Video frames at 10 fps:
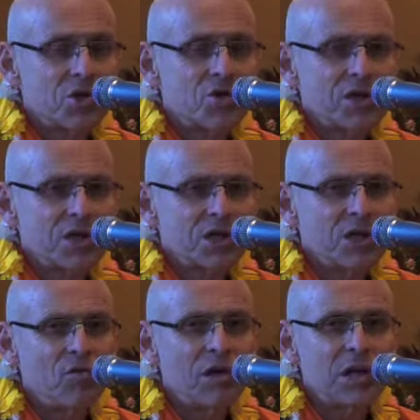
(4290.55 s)

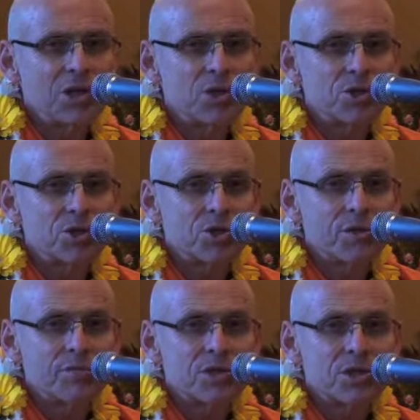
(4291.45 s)
trust in
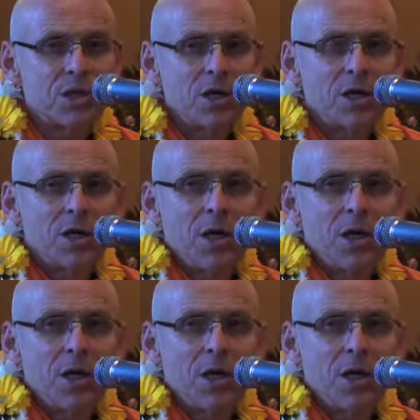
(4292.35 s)
relationships.